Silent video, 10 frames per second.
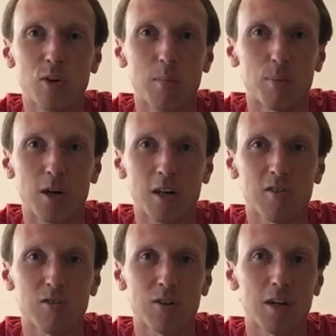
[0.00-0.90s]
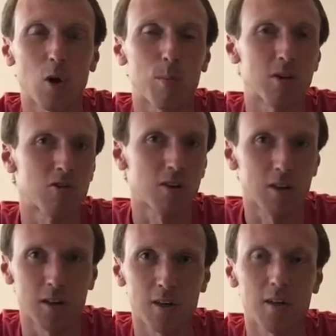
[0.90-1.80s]
get perks, you get a whole bunch
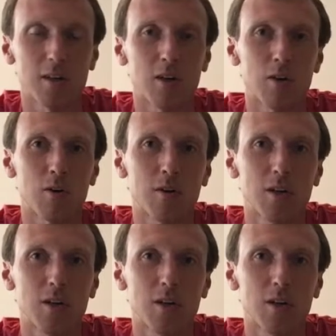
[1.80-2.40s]
of, you know,